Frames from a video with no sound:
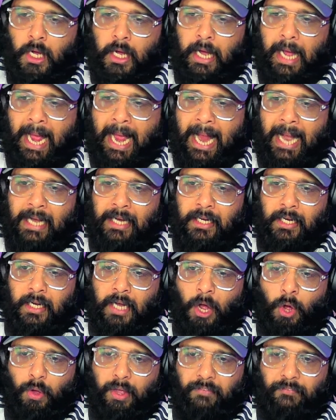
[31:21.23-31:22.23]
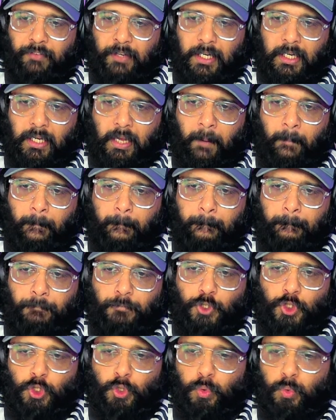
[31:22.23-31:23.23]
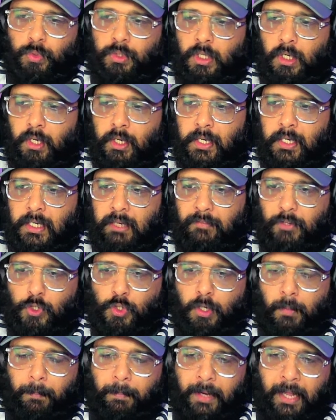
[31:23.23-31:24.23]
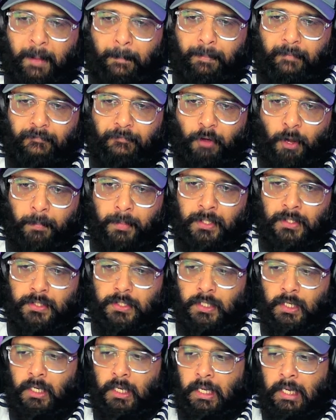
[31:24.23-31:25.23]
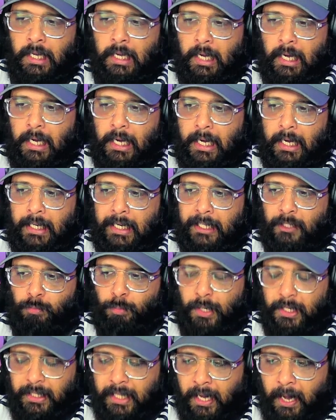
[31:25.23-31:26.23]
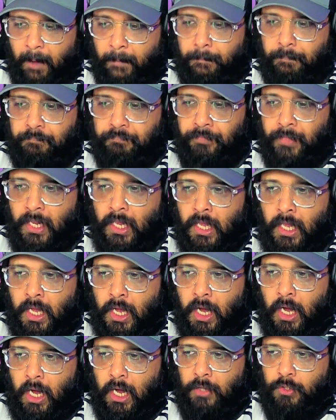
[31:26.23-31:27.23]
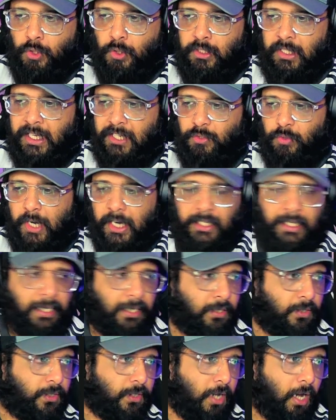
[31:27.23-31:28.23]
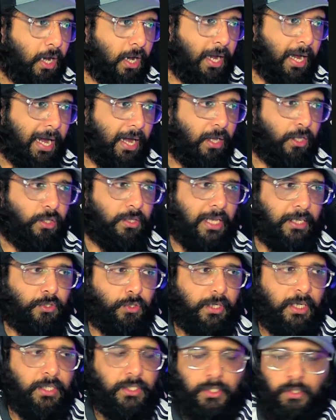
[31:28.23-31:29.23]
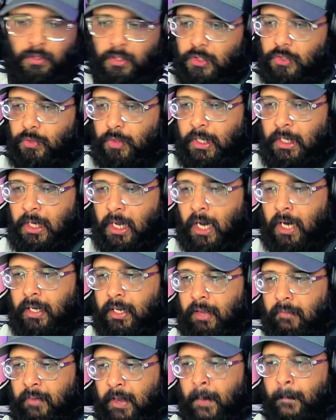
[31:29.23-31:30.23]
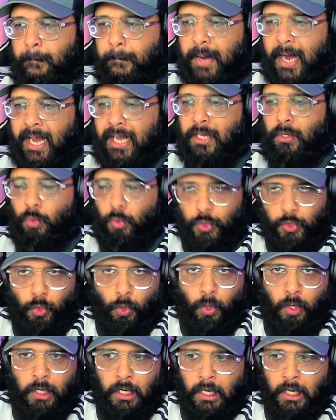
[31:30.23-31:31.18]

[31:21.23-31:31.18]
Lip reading: And now if we come to the individual player performance, let's bring that up. So these ratings that you can see on the screen are given by who scored.